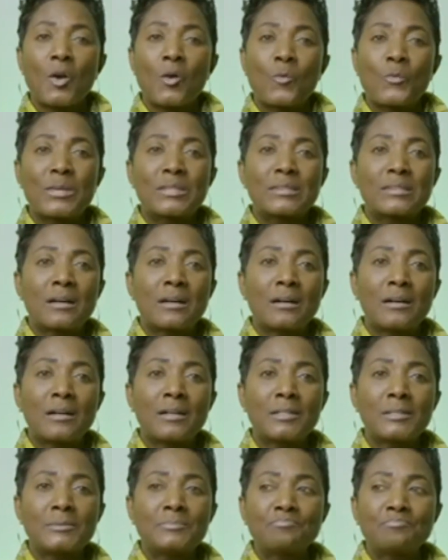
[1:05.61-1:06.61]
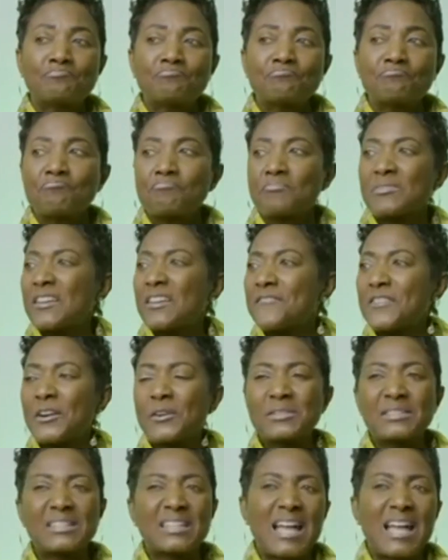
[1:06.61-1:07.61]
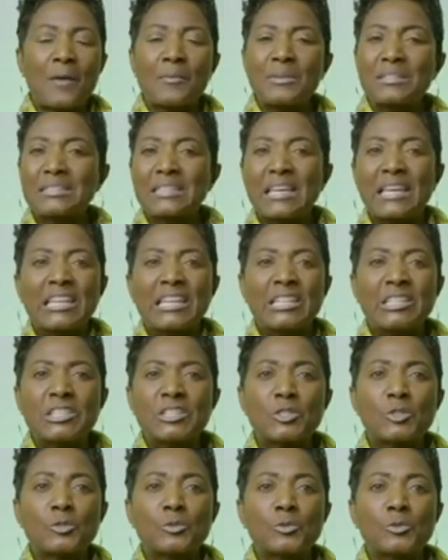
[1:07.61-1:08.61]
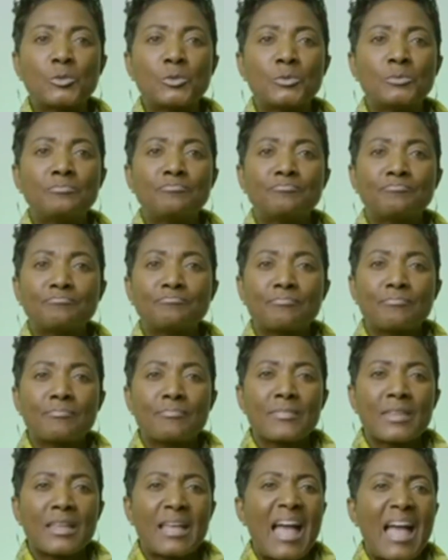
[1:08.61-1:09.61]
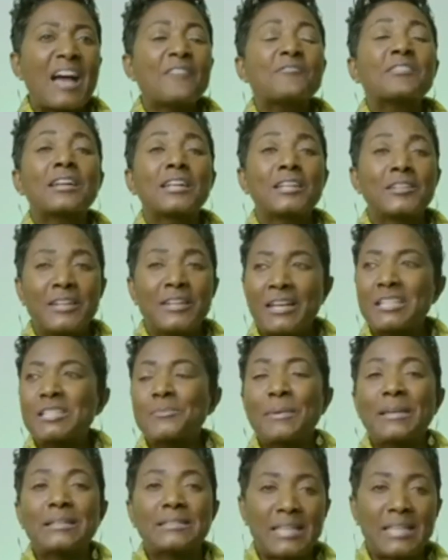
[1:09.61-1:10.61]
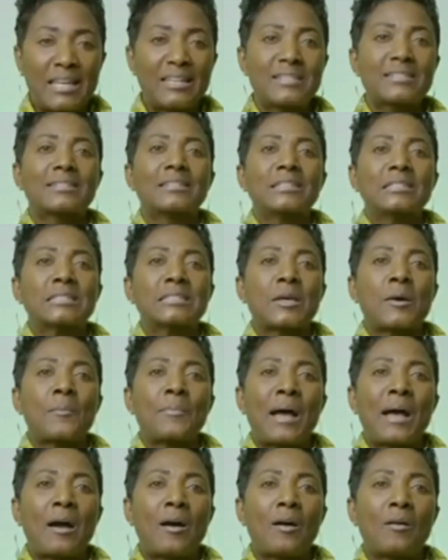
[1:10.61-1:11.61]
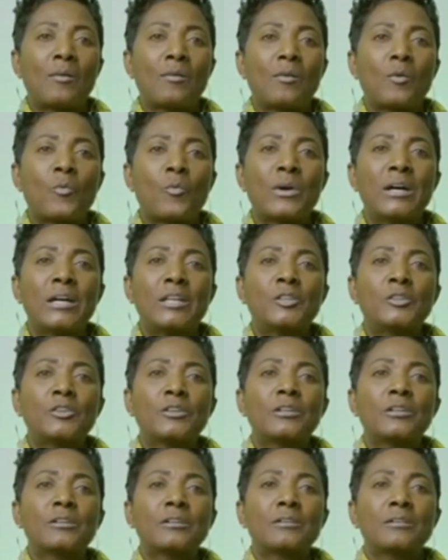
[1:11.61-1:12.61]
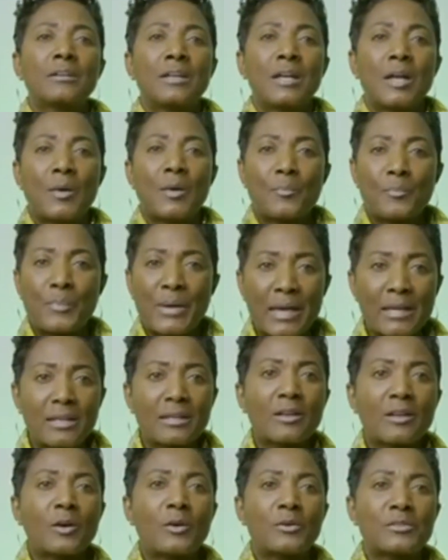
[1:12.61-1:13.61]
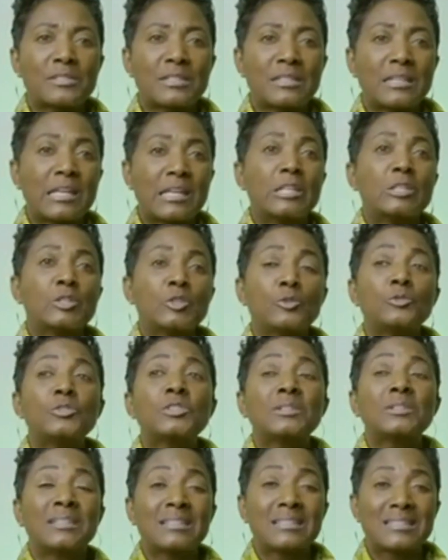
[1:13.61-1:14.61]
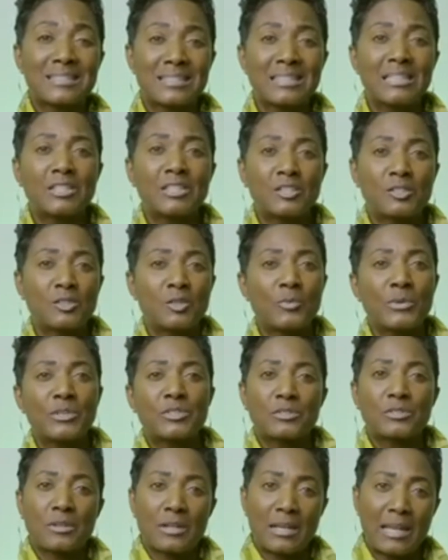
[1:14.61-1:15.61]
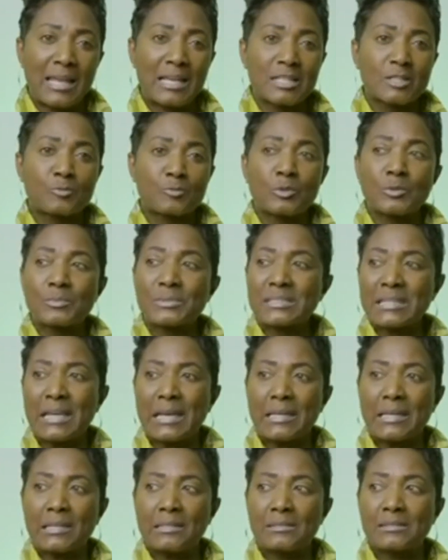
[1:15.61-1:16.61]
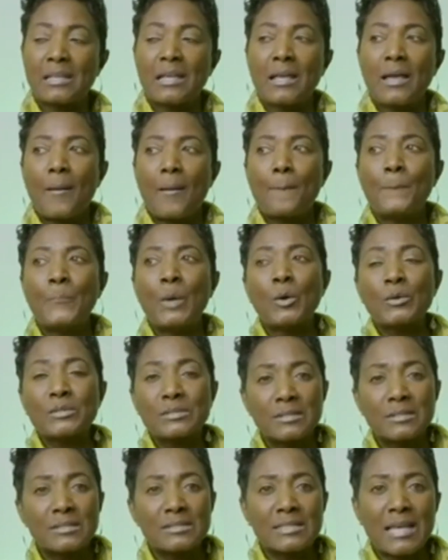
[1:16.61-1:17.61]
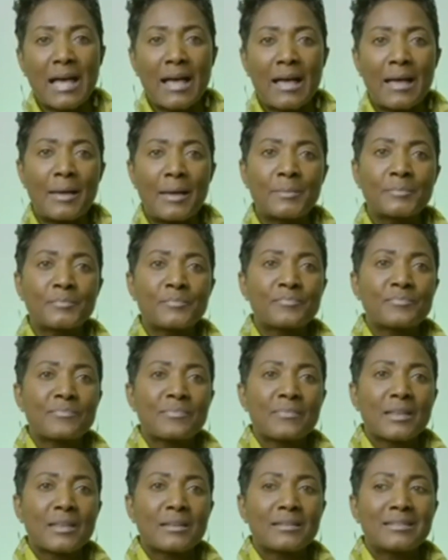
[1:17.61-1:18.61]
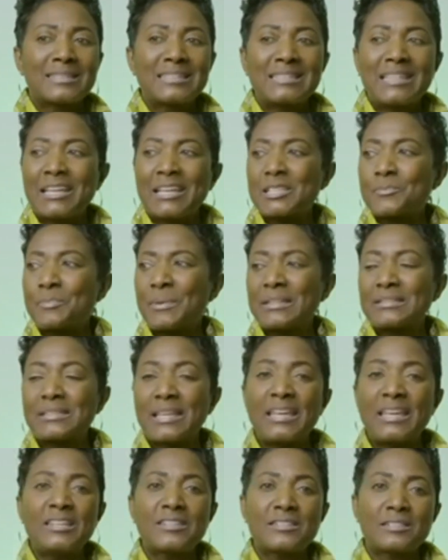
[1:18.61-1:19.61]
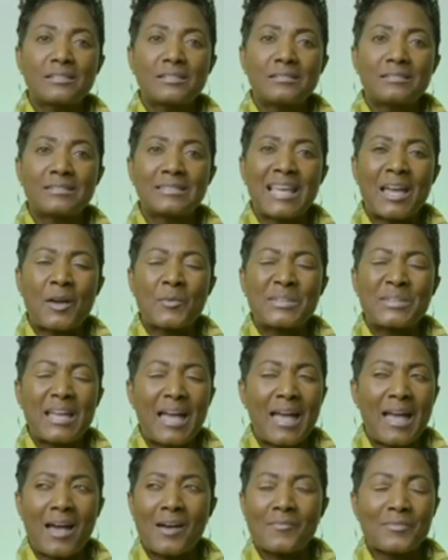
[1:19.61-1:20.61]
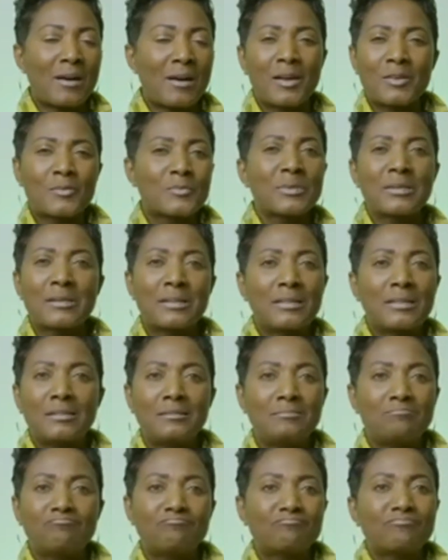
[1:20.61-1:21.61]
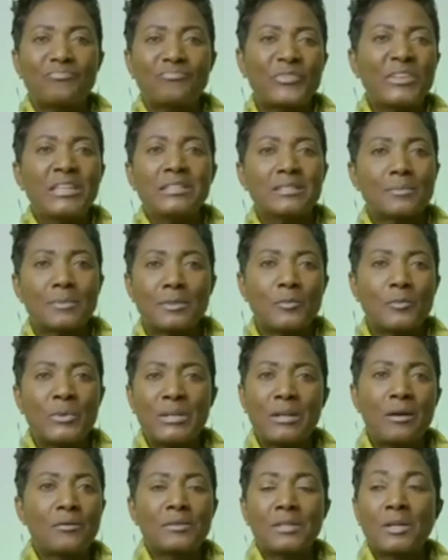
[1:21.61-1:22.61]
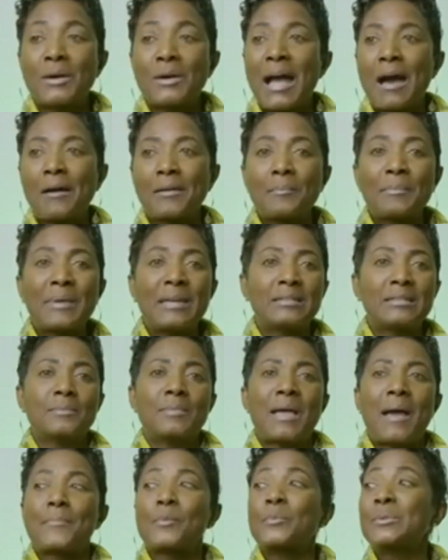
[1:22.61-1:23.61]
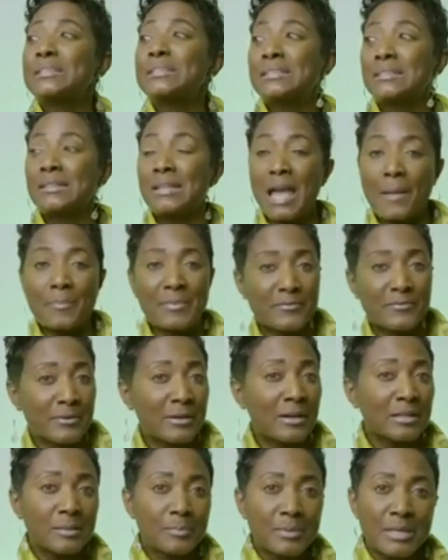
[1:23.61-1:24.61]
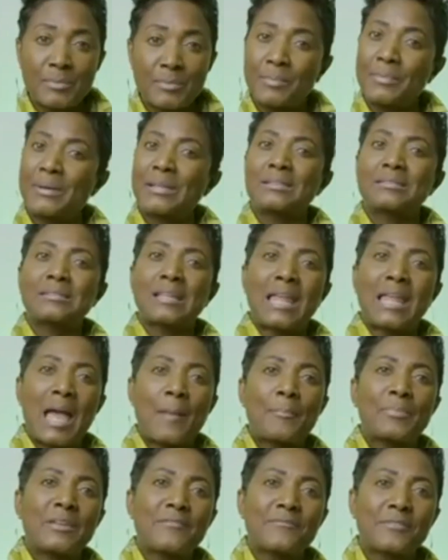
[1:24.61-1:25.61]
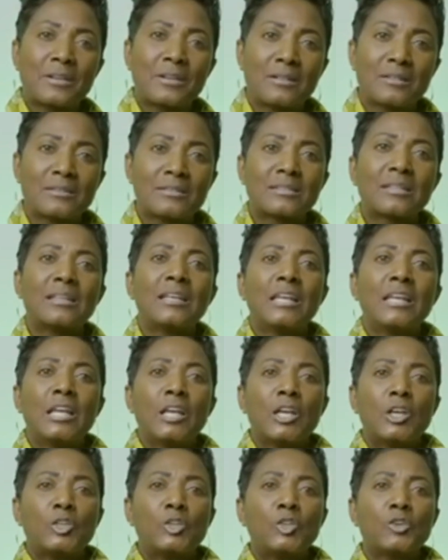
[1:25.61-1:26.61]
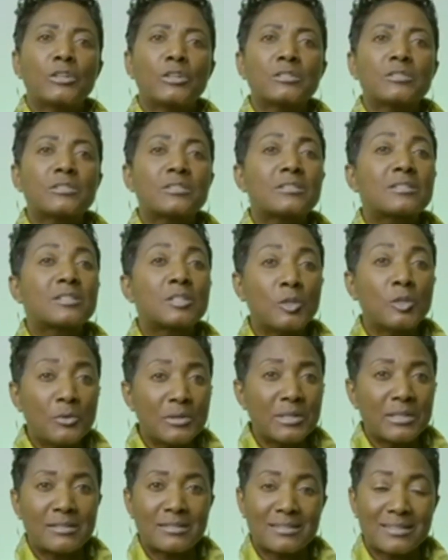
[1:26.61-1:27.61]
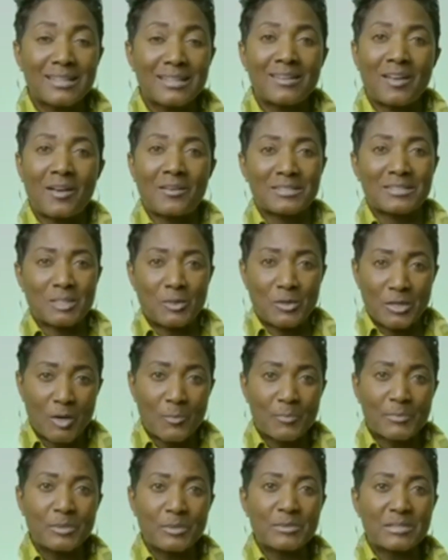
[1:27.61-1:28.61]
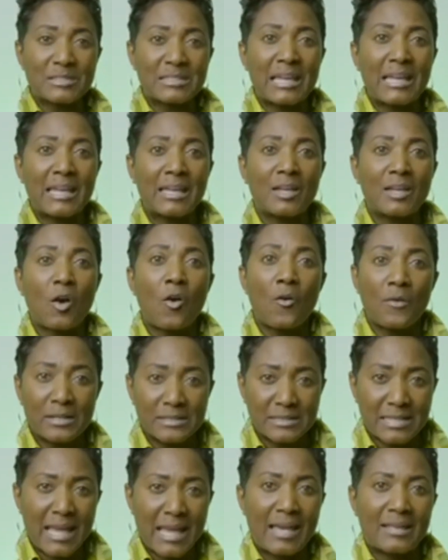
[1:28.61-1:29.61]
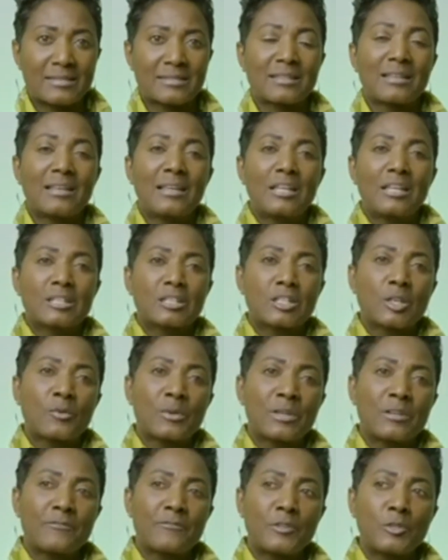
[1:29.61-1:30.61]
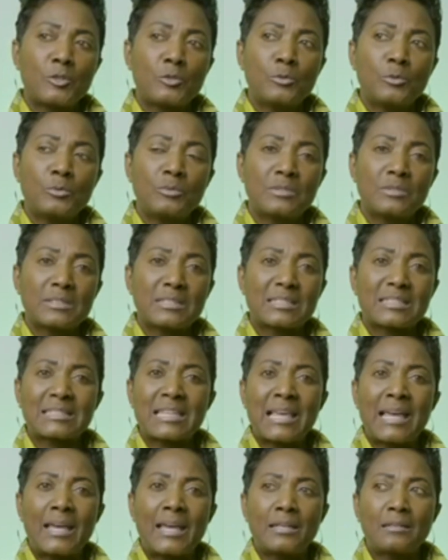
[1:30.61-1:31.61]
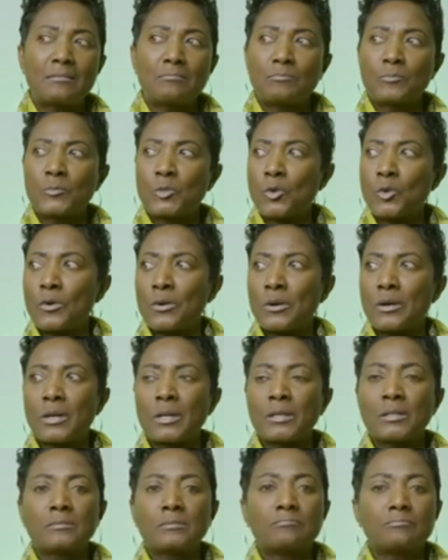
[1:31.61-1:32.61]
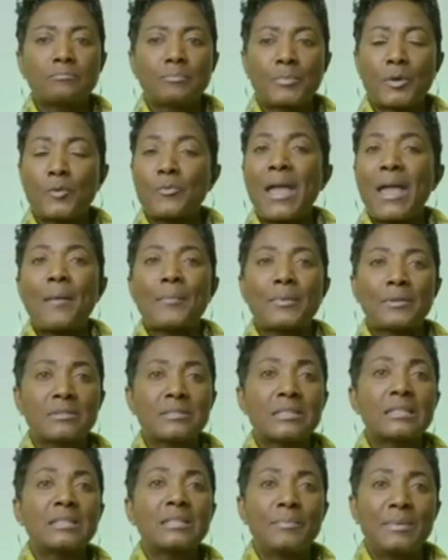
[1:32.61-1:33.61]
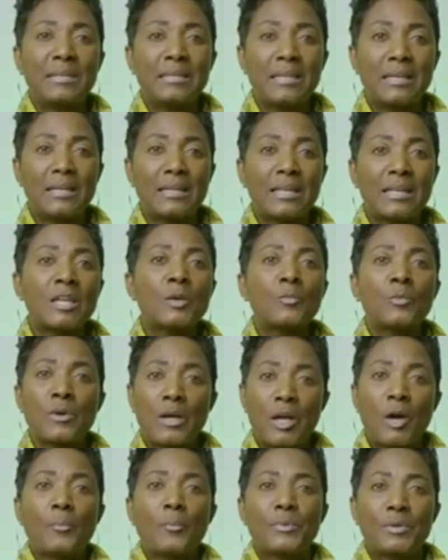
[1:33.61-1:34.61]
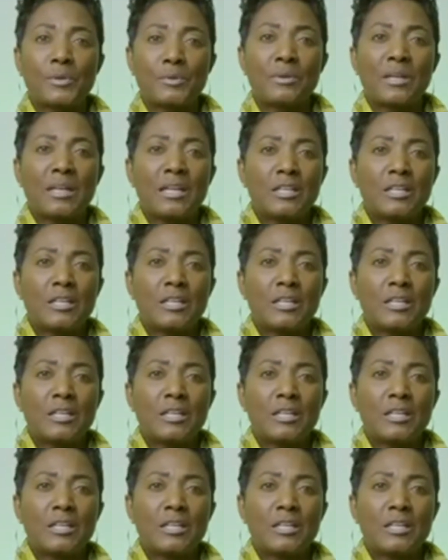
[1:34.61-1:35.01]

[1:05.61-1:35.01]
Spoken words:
With the first thing I would say is to have clear expectations about what your pedagogy can do to assist you with your classroom settings. Most of the time, the expectations that we have aren't really feasible. We don't know how to make them happen. We see it happening for other people, but it's not happening for us. Your students can also help you stay on task. So if you set your parameters in the beginning, it will help you.